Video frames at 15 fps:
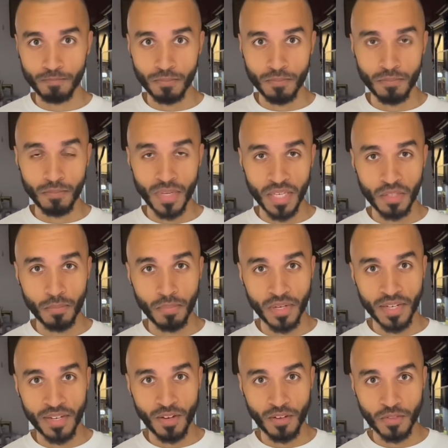made the
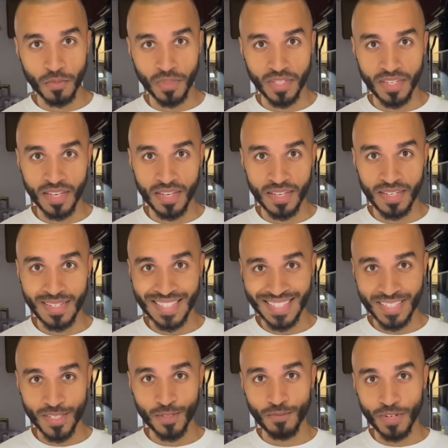playoffs with the Yankees in
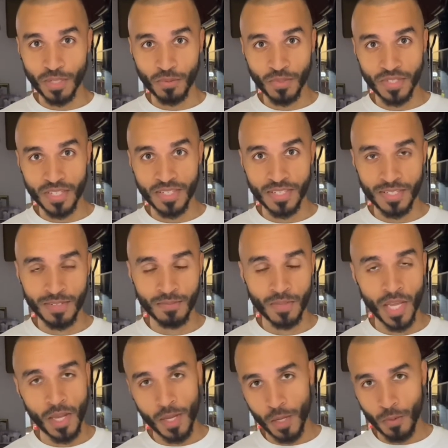his final season
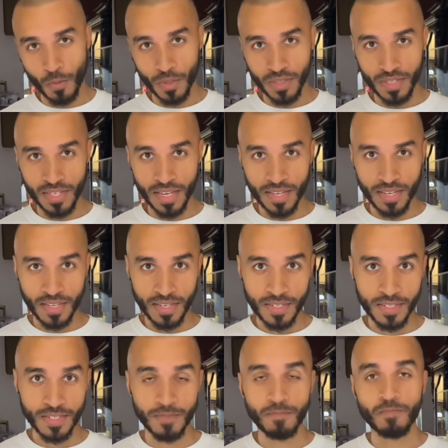with the
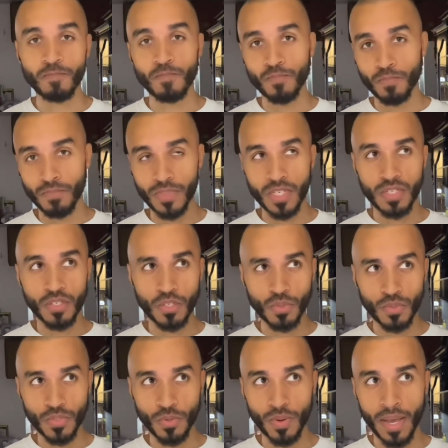Yankees you
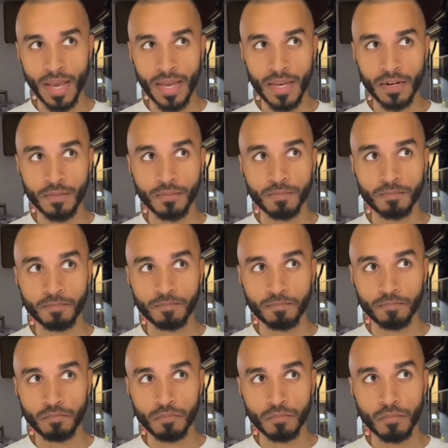also had,
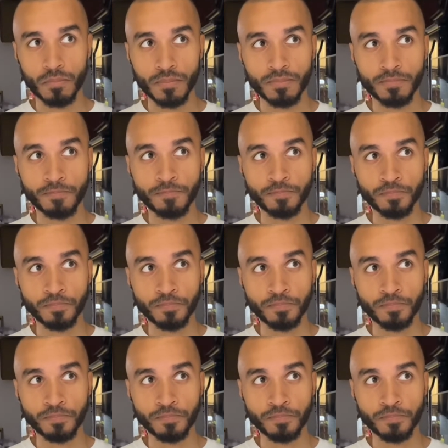mm,